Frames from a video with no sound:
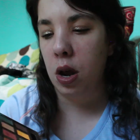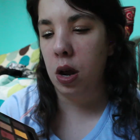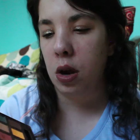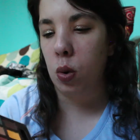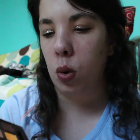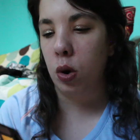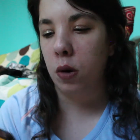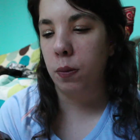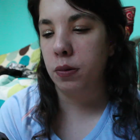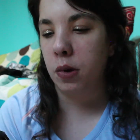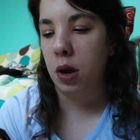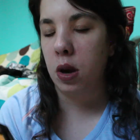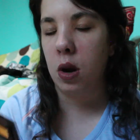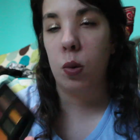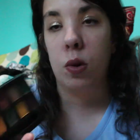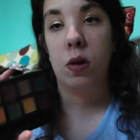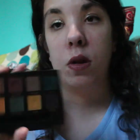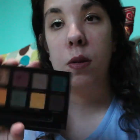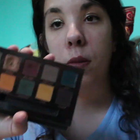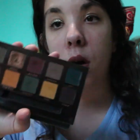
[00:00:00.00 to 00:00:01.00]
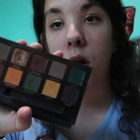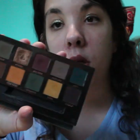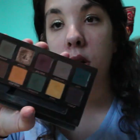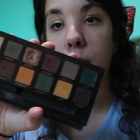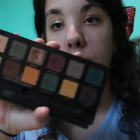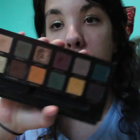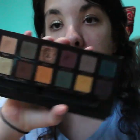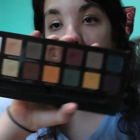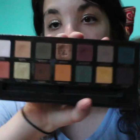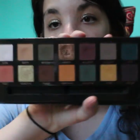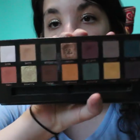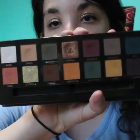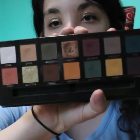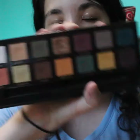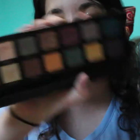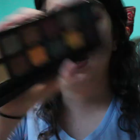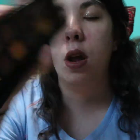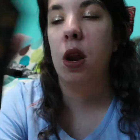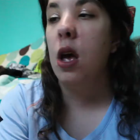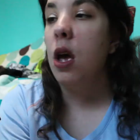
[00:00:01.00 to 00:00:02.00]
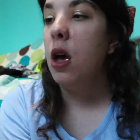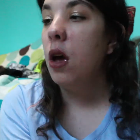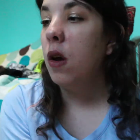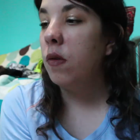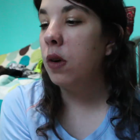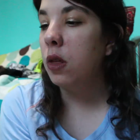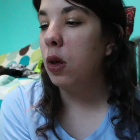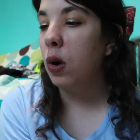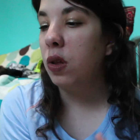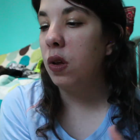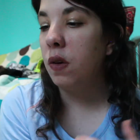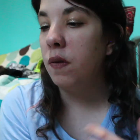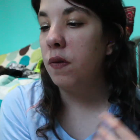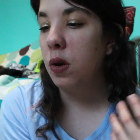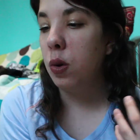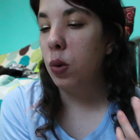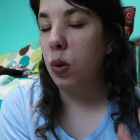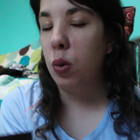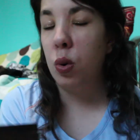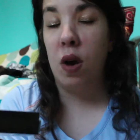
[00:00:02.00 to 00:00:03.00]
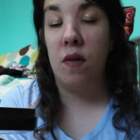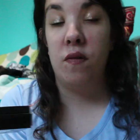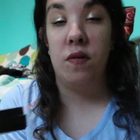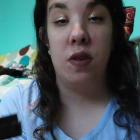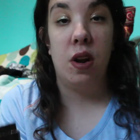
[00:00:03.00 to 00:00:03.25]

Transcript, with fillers: to incorporate it with some other palettes but for those of you who have